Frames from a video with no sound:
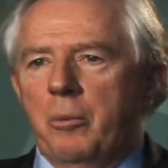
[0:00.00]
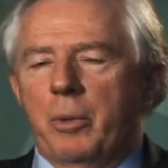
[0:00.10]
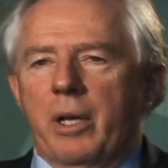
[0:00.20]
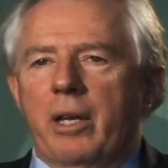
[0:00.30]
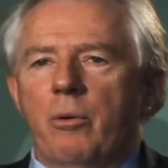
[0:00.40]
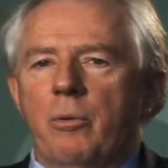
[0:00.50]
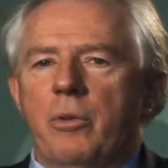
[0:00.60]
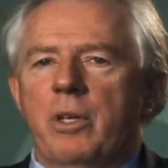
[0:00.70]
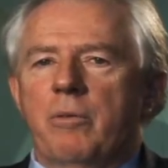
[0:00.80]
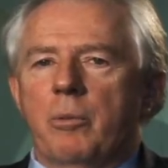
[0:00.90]
But I don't
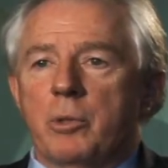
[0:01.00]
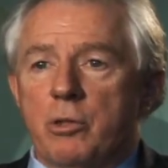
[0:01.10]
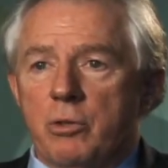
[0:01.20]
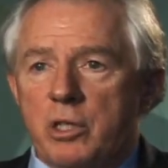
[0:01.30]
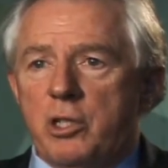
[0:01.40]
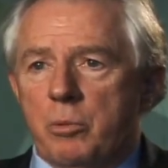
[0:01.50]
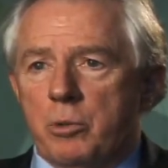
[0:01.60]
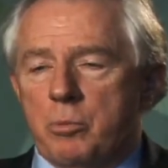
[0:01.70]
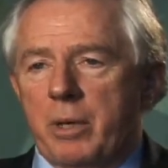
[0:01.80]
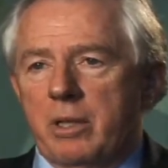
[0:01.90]
think from a strategic
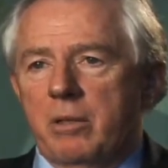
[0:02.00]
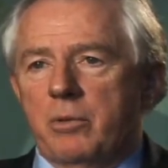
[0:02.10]
perspective